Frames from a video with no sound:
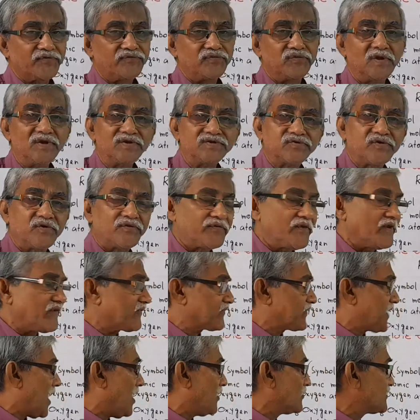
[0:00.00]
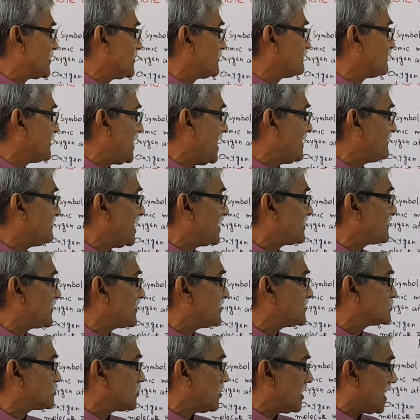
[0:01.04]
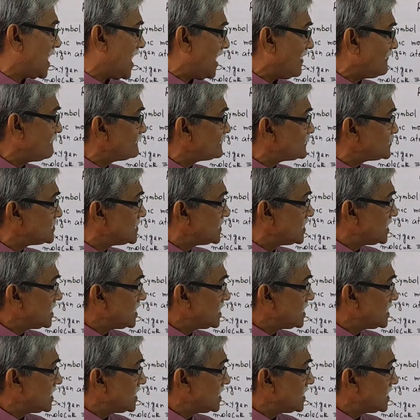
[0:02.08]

96,500 coulomb.